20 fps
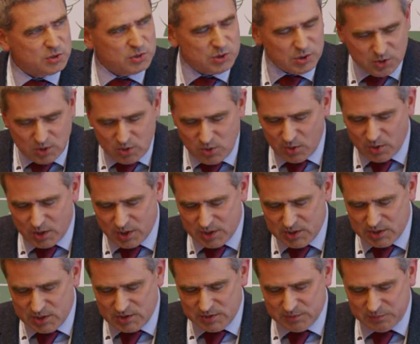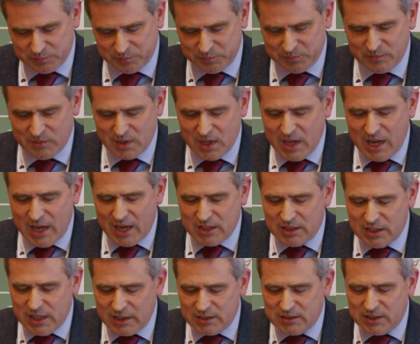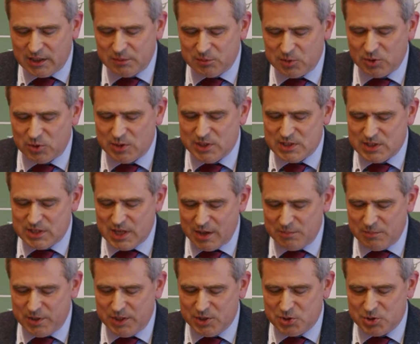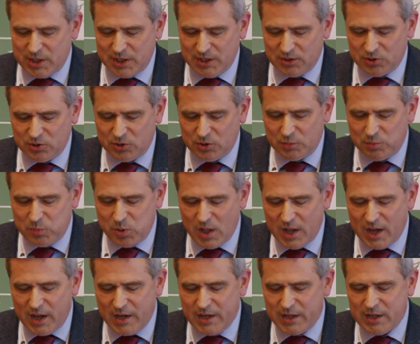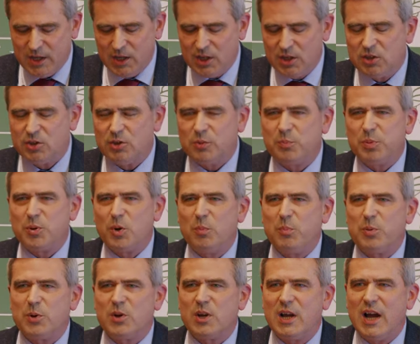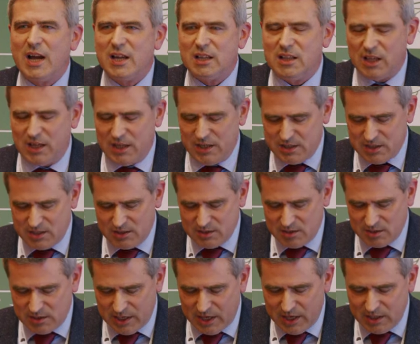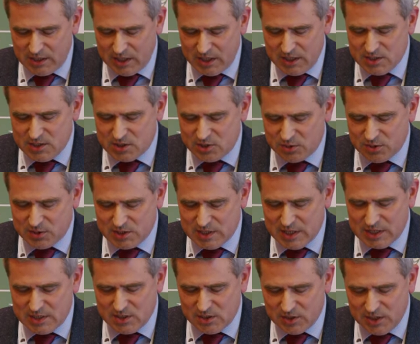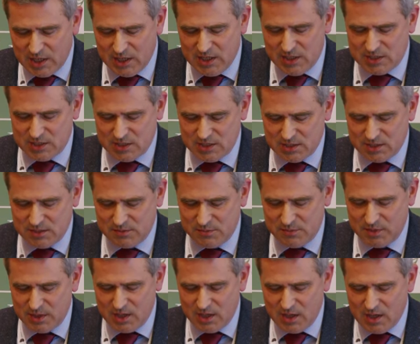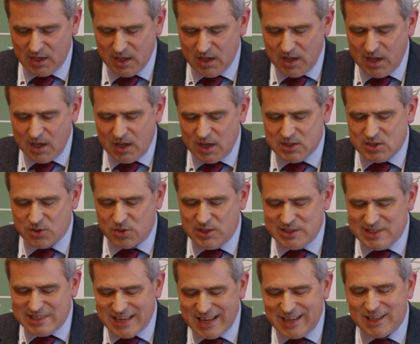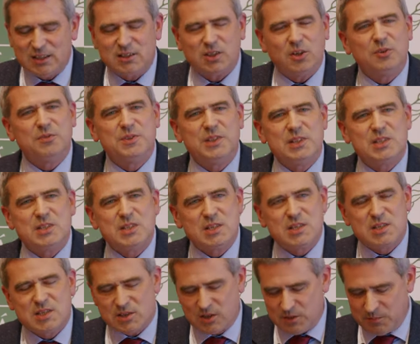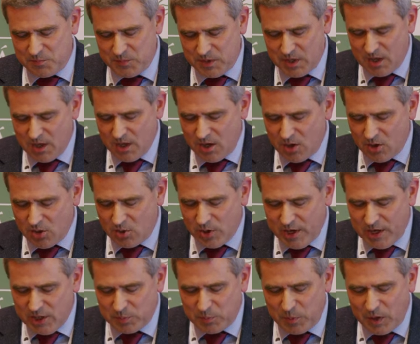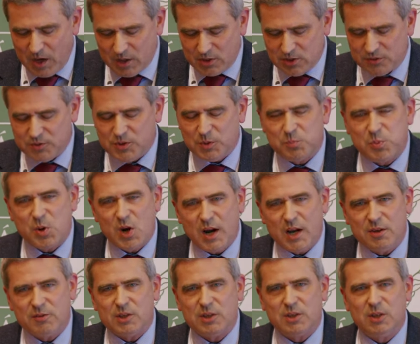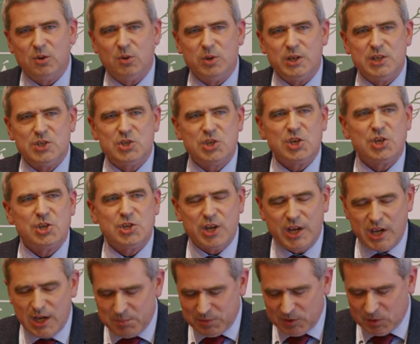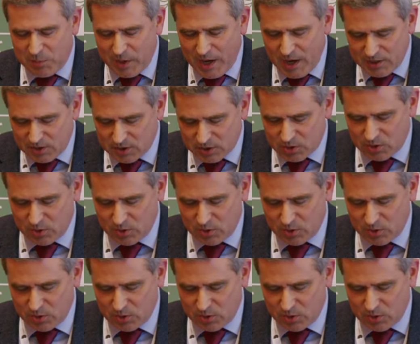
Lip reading: to the courts and led them to establish and to apply the proper guidelines to assess the cases. As a result of this system, a great part of the private law is shaped by the